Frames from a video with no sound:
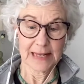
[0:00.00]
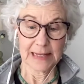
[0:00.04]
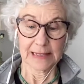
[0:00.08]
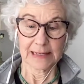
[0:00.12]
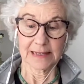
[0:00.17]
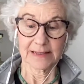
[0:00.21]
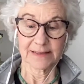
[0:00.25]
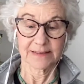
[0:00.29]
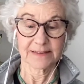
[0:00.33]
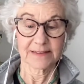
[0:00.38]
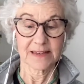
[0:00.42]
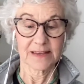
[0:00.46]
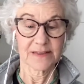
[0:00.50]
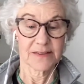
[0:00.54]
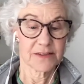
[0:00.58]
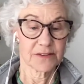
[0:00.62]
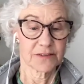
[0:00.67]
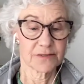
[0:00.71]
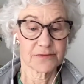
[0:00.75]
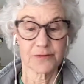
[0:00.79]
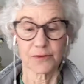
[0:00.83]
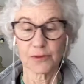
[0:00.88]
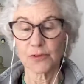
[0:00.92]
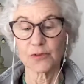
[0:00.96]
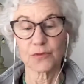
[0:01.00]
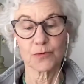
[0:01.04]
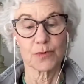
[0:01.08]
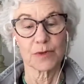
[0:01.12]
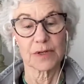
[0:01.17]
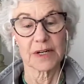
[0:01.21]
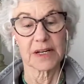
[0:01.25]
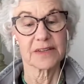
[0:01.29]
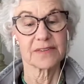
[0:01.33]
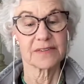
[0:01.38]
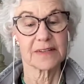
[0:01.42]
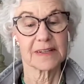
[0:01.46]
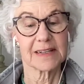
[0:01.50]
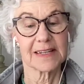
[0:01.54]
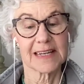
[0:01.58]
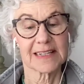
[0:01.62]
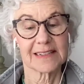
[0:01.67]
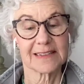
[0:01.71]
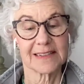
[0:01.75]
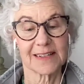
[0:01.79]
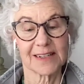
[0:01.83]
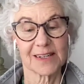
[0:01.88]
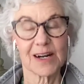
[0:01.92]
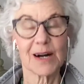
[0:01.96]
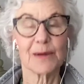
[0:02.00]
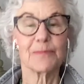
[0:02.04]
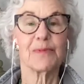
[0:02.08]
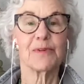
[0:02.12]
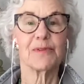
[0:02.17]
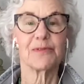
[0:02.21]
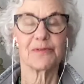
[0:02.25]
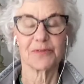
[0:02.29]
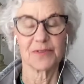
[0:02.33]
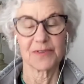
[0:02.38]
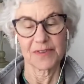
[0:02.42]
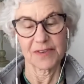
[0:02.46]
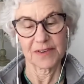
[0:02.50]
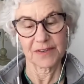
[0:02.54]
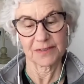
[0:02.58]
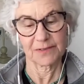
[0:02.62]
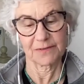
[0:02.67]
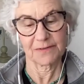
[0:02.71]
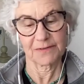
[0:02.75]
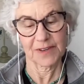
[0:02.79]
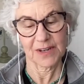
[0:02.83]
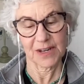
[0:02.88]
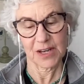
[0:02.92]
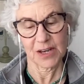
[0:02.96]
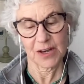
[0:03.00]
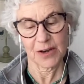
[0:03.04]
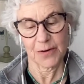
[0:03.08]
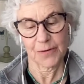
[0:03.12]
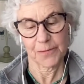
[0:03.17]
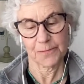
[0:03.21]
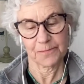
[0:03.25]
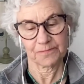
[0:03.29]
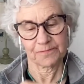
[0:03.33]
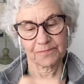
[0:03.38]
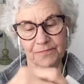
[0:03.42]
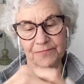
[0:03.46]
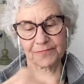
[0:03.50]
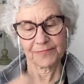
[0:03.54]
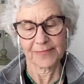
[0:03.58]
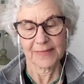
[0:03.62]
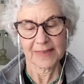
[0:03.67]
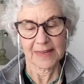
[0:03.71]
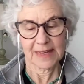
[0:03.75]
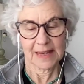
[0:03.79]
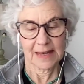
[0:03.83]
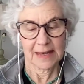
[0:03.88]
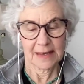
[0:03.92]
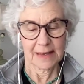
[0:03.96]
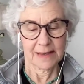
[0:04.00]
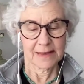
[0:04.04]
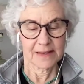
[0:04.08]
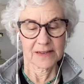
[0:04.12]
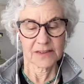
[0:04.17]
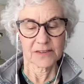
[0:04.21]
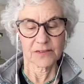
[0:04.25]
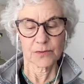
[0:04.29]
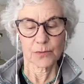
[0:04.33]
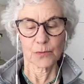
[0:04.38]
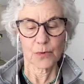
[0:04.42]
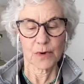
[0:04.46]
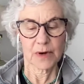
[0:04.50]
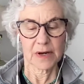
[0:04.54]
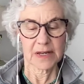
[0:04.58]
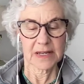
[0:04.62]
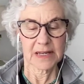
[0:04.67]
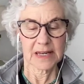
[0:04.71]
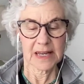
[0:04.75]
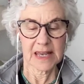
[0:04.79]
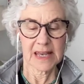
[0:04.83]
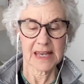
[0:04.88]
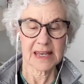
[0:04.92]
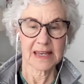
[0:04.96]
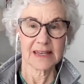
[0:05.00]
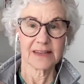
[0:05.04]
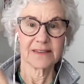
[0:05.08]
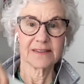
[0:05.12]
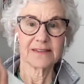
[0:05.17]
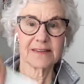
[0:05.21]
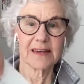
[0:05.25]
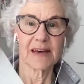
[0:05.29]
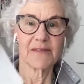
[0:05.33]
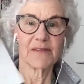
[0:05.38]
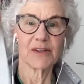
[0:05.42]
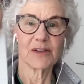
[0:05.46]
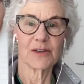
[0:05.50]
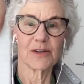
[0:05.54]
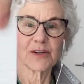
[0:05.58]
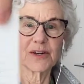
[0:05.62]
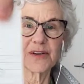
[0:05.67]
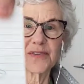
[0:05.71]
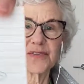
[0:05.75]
Let's see, this first one, I selected a couple for this video. This one is, have a look